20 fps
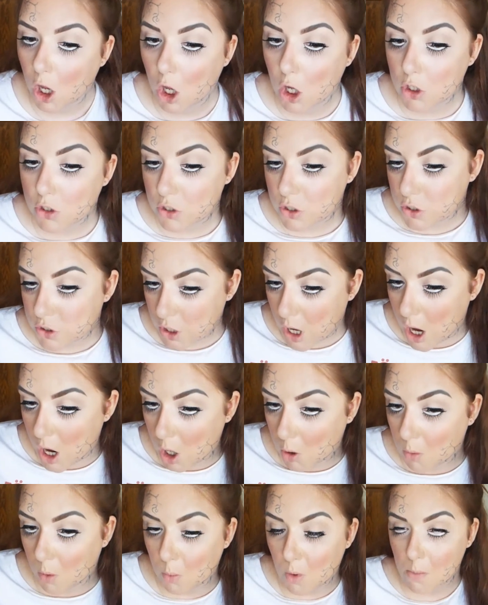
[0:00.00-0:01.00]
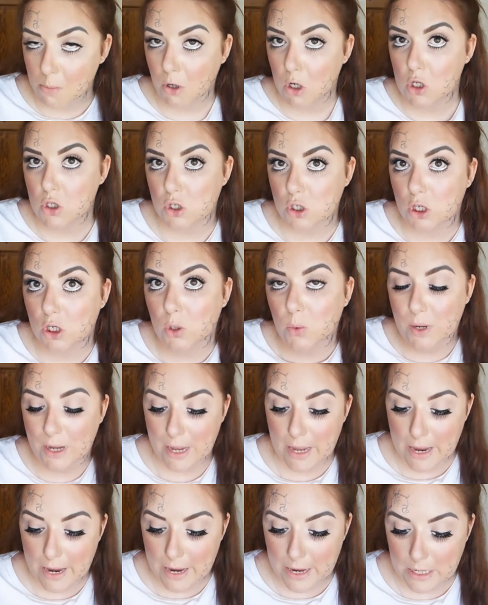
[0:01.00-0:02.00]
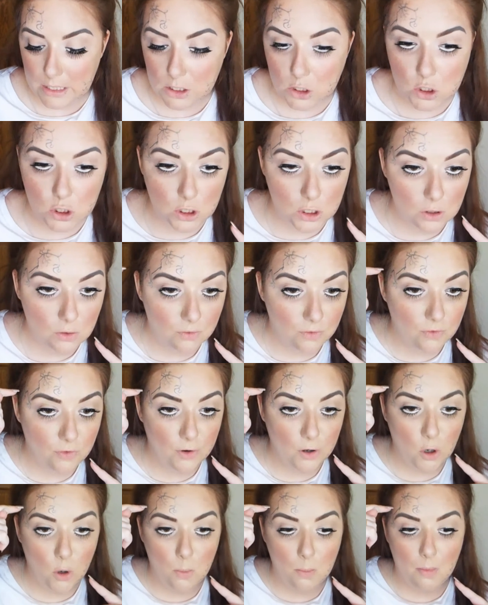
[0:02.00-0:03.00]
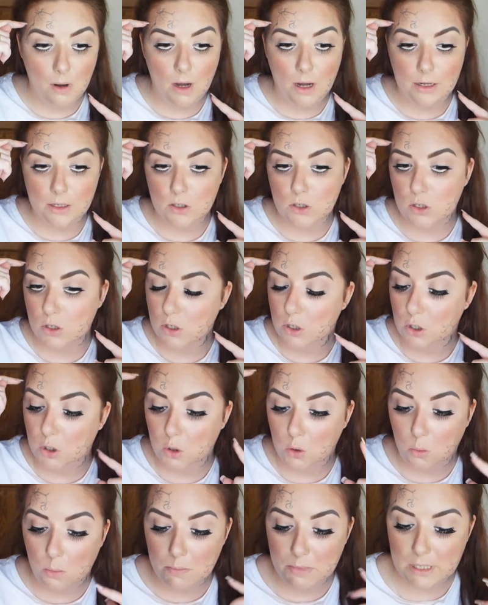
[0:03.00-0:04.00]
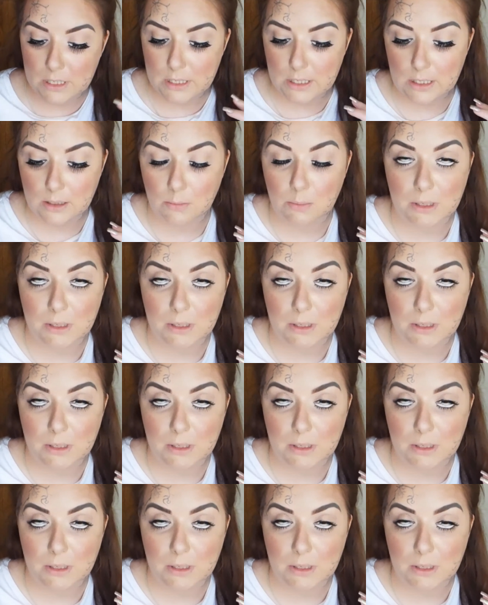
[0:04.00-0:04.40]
So what I'm going to do is to fill my 2 missing